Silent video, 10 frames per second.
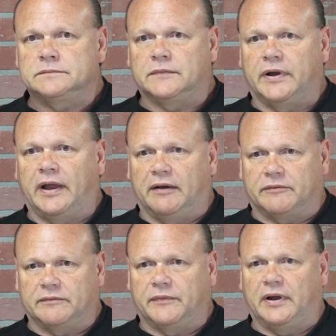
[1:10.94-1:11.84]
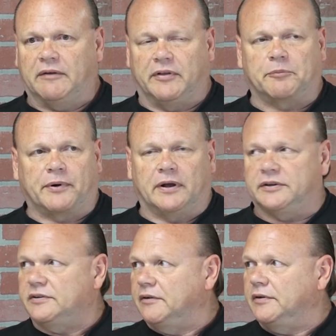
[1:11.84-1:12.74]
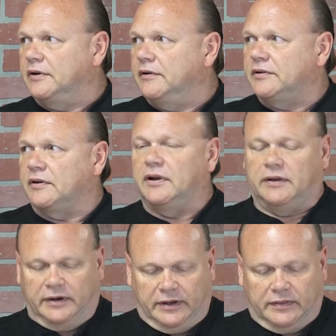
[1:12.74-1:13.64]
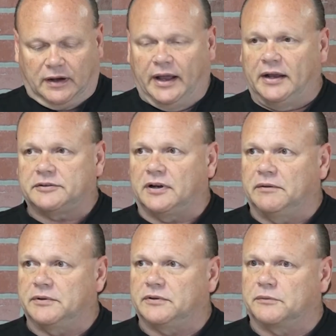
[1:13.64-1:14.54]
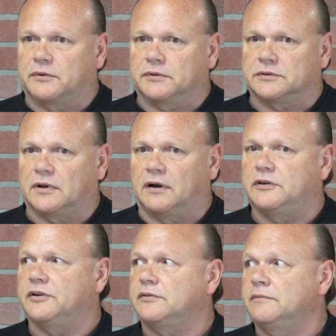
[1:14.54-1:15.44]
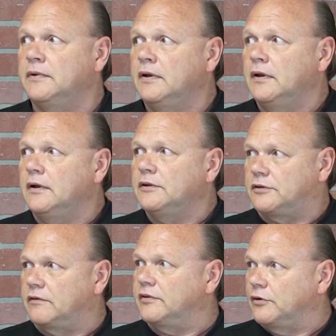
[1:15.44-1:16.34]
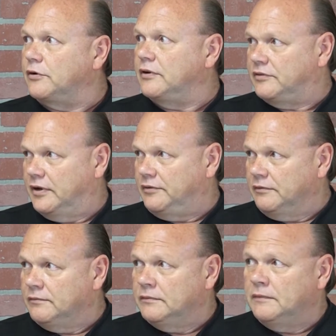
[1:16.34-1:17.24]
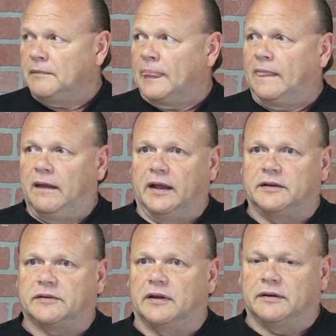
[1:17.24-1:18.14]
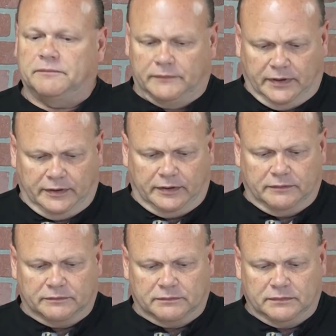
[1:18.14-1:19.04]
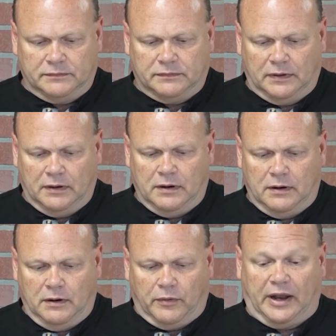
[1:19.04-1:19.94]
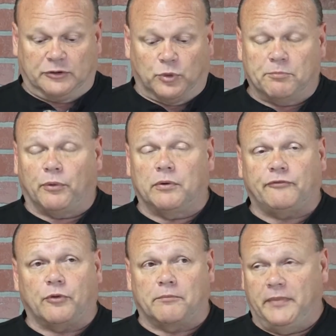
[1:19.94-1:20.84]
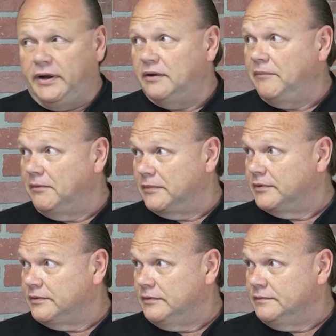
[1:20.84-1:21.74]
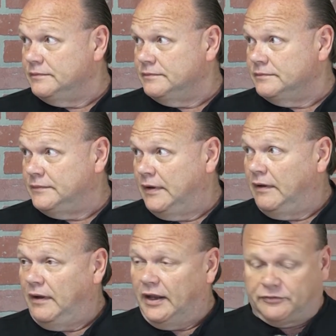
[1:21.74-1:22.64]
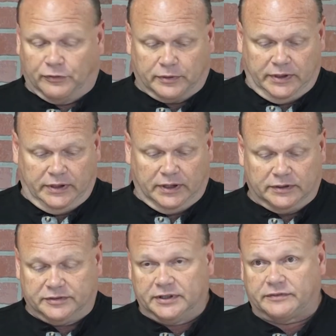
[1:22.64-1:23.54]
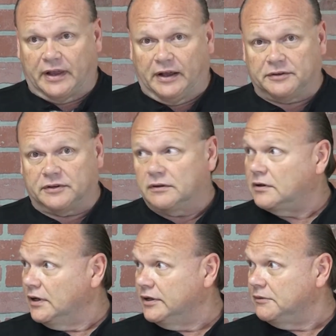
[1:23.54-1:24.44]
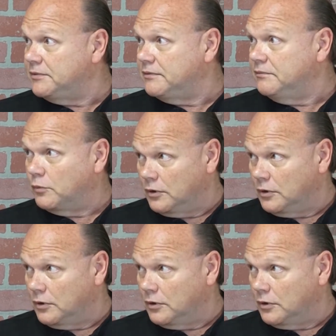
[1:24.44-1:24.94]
we, have, we have other projects that we do. It's, the, the Lions Club is the world's largest service organization. Has uh, 100 and, well, has 1.4 million members. Has 46,000 clubs mm -hmm.